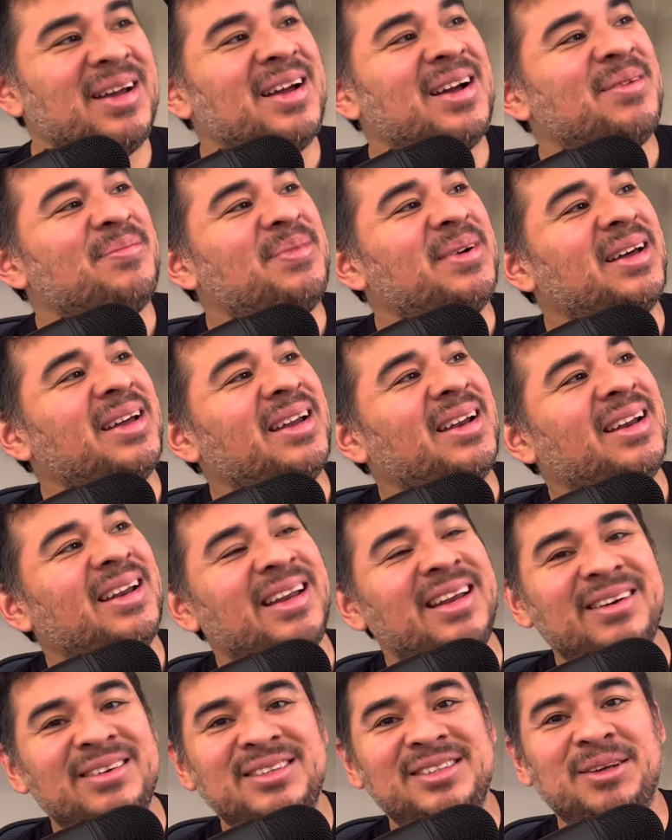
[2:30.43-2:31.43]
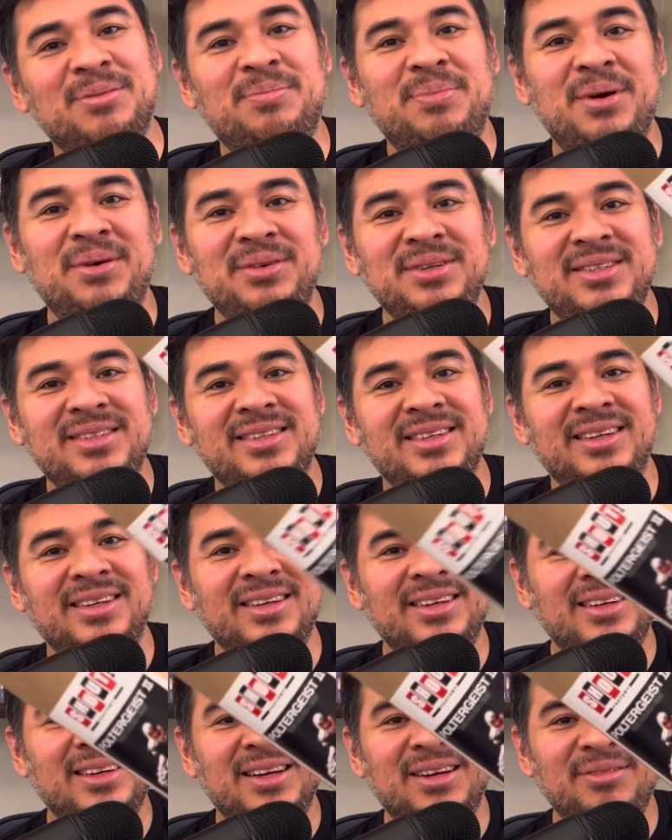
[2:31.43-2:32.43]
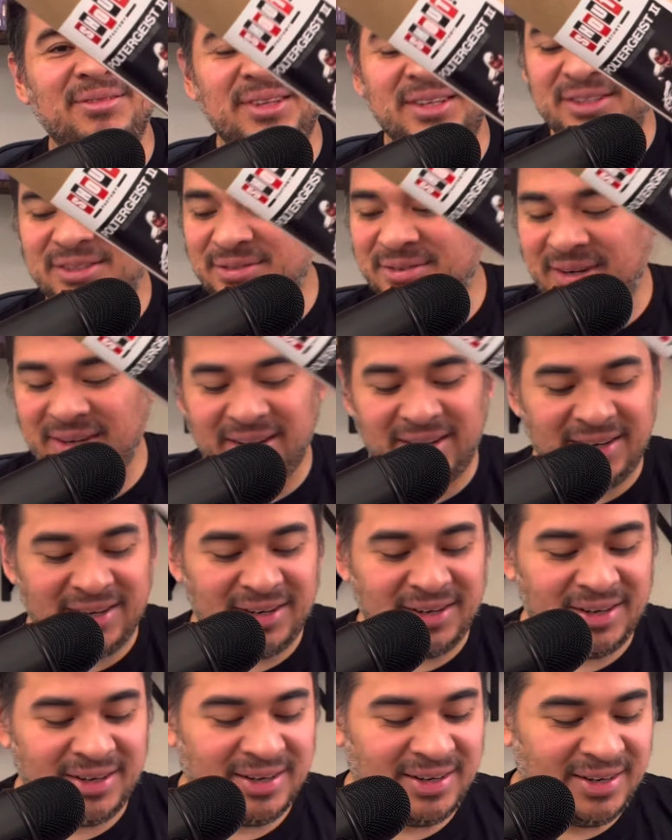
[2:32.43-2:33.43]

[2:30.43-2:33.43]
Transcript: But here's a poster of this right here.